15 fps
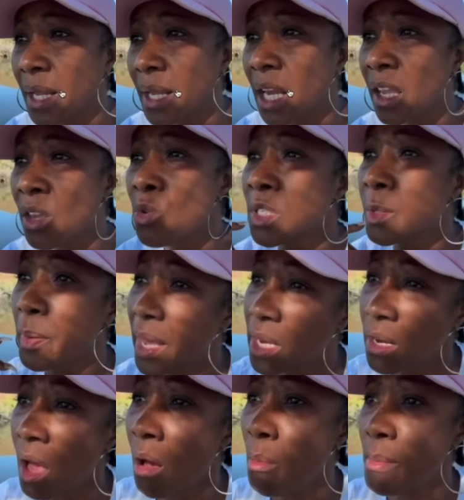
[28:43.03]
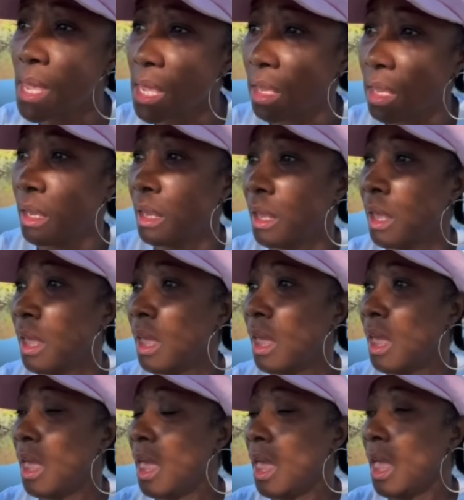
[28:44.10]
nigga, you spitting on me.
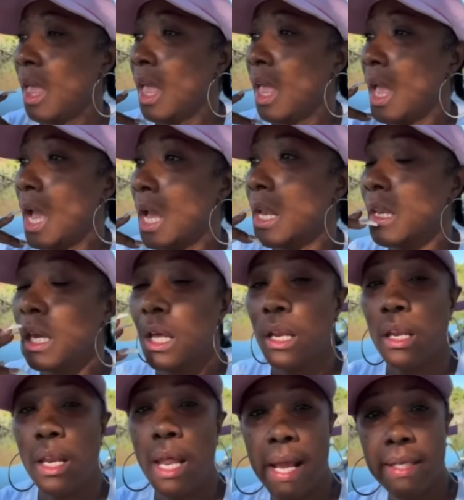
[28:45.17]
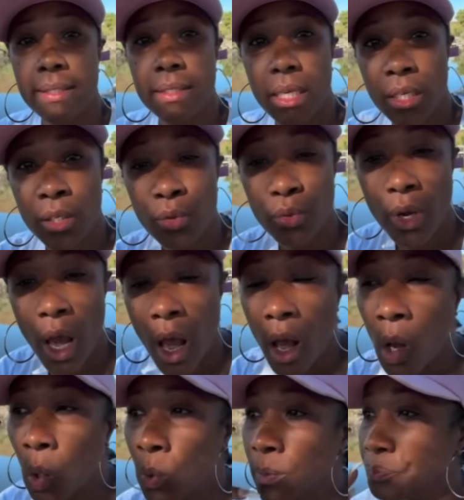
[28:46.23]
And then the next thing you
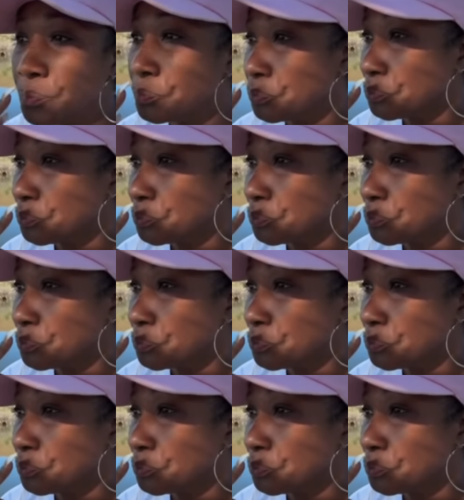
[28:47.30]
know,